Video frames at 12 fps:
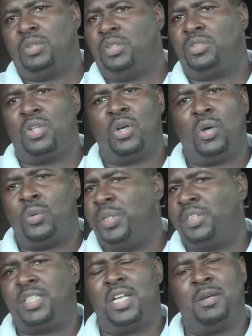There's
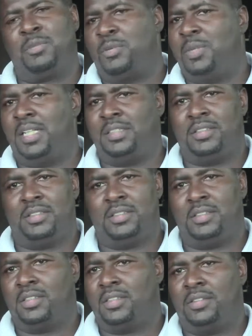always
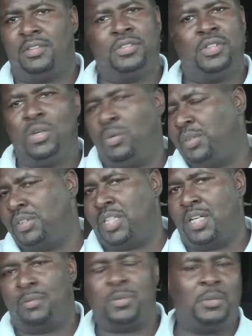compromises. There's always
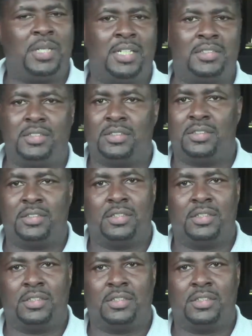compromises.